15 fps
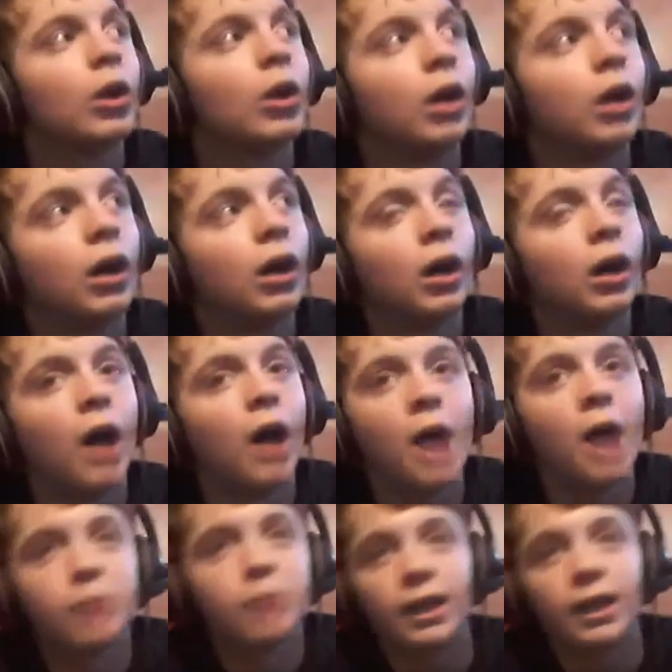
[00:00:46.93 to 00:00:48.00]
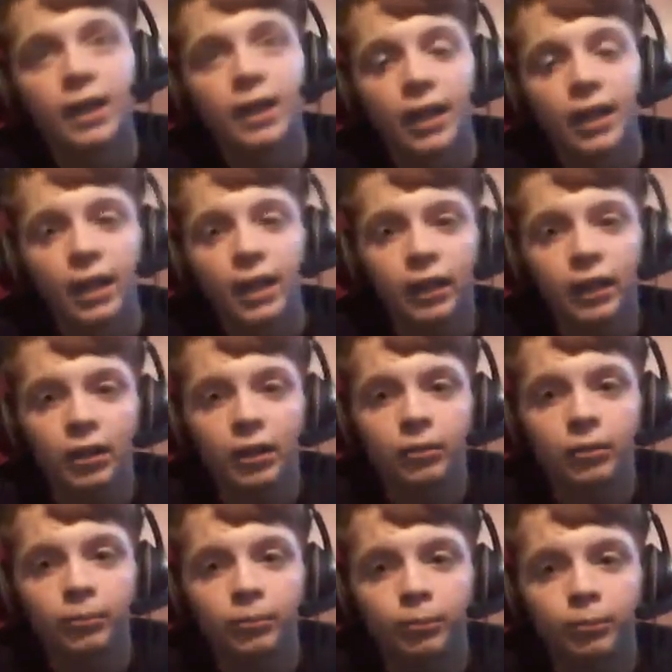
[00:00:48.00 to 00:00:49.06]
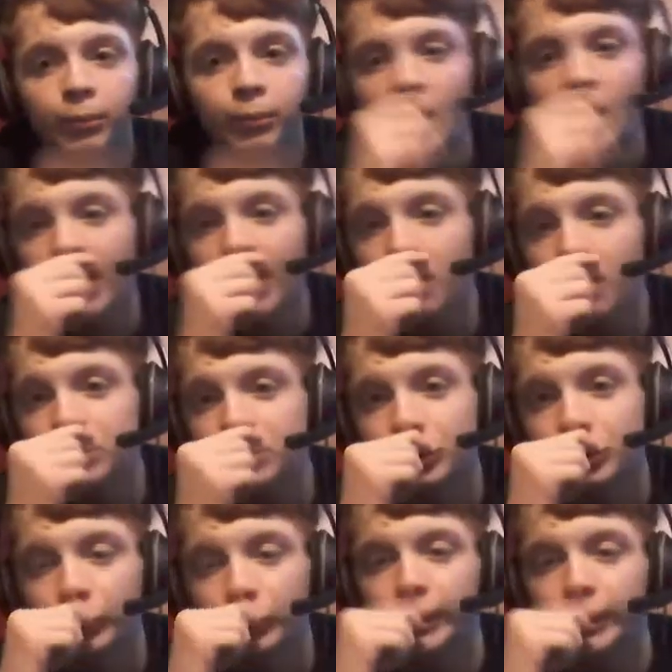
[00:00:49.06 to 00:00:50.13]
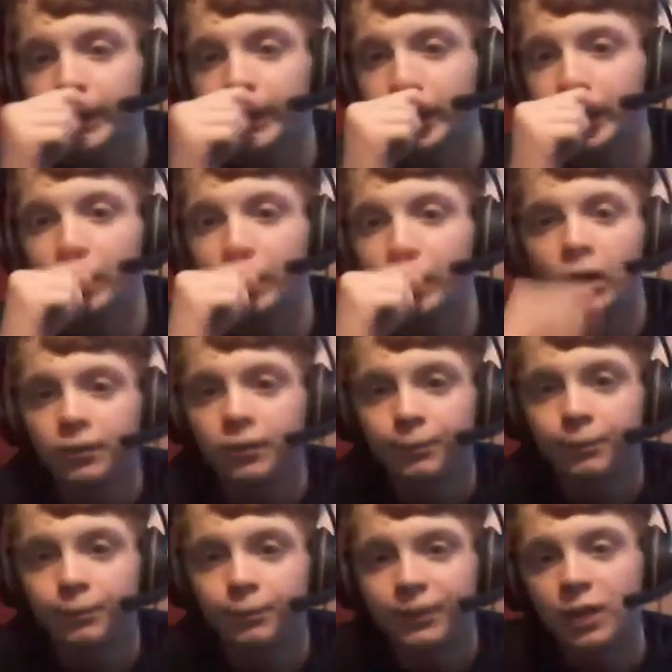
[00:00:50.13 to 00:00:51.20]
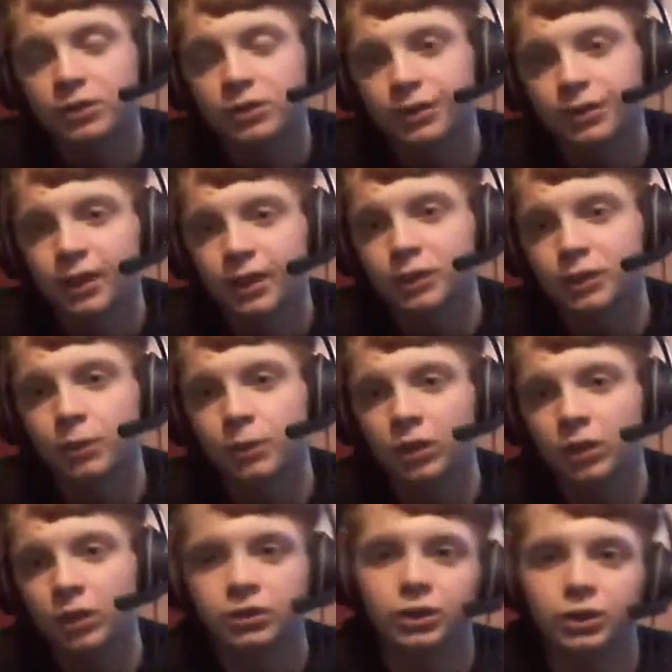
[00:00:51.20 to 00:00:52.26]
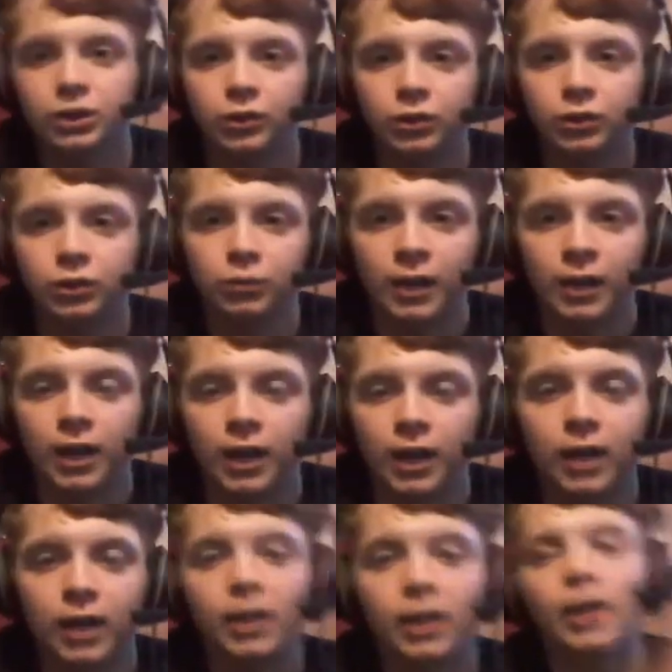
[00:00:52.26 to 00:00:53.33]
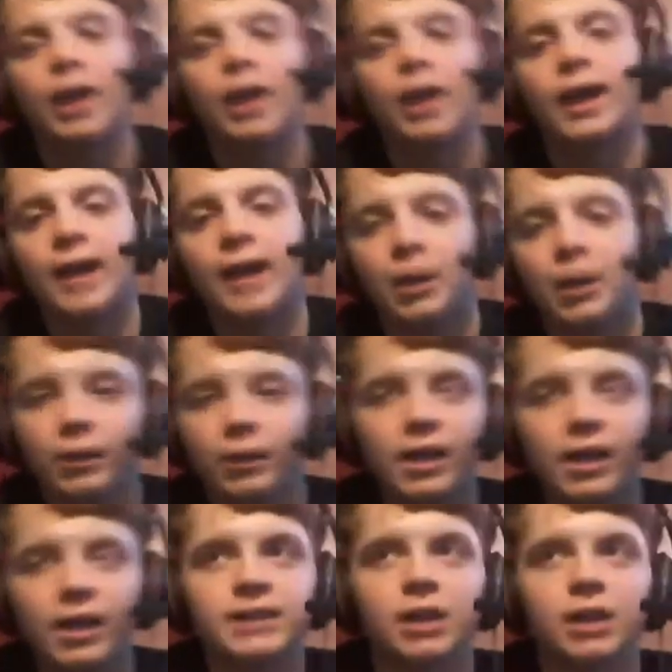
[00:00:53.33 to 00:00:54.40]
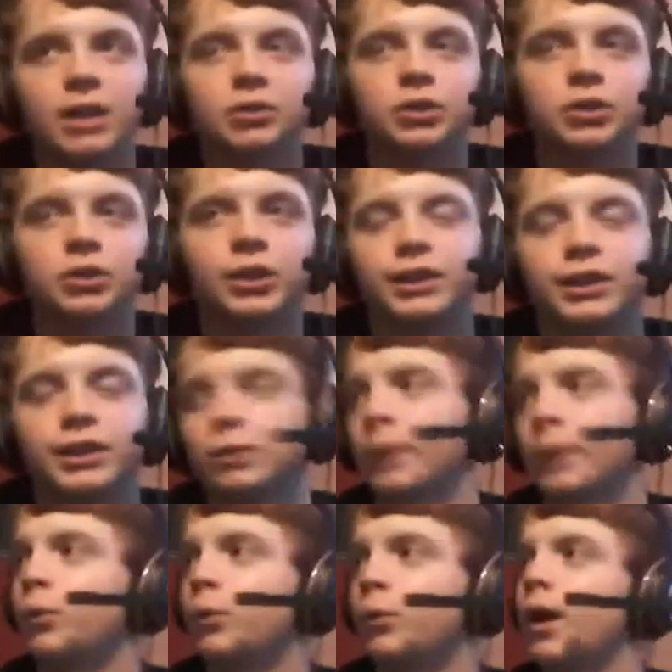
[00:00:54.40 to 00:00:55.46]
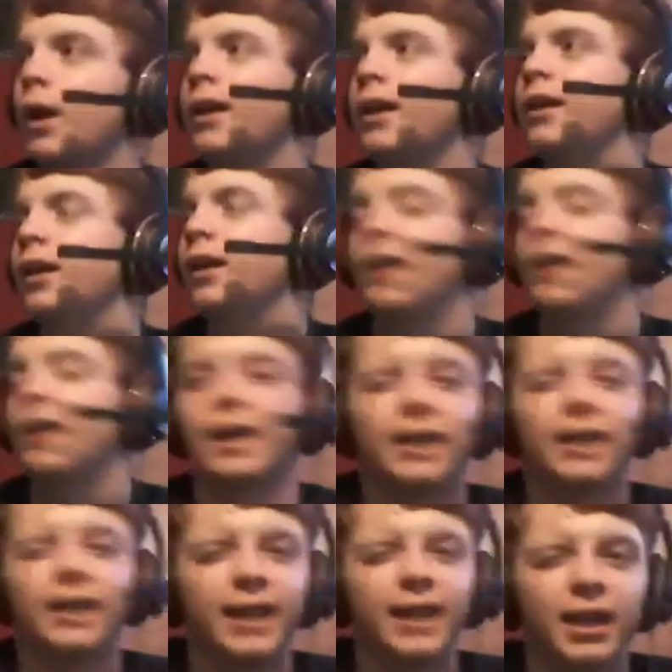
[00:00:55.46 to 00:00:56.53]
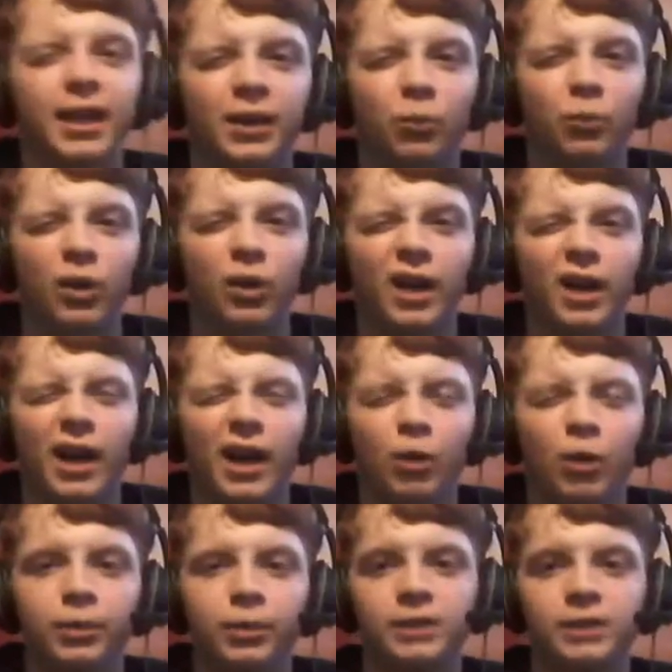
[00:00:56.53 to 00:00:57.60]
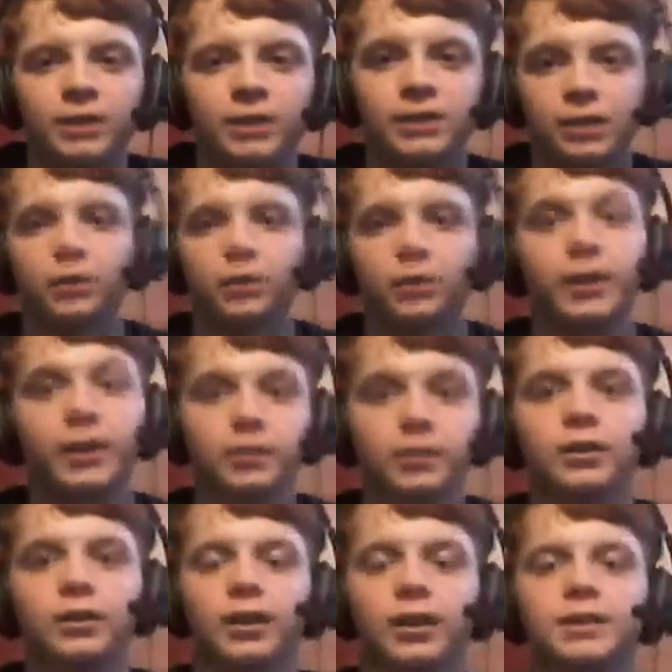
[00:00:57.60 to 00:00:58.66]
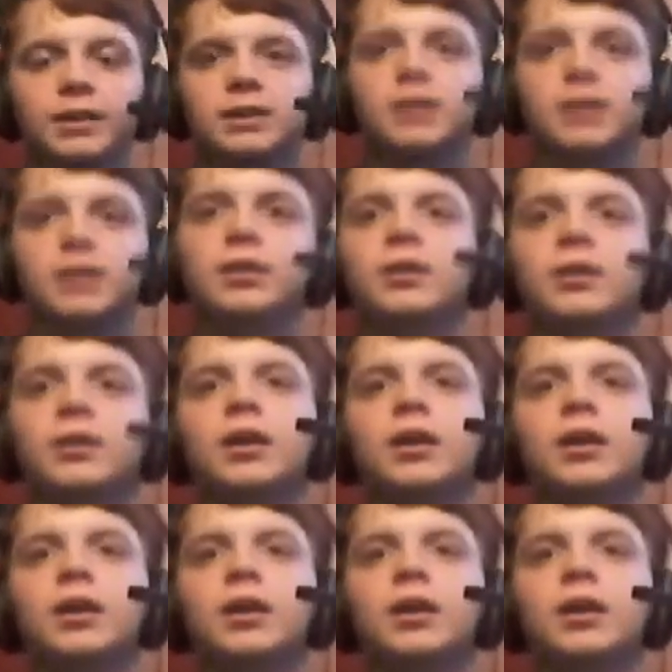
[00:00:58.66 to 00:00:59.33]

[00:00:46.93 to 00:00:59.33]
I made a Black Ops 3, but that was on the Xbox, so you might. And I realized I was looking to my right, and I had one eye open to see it.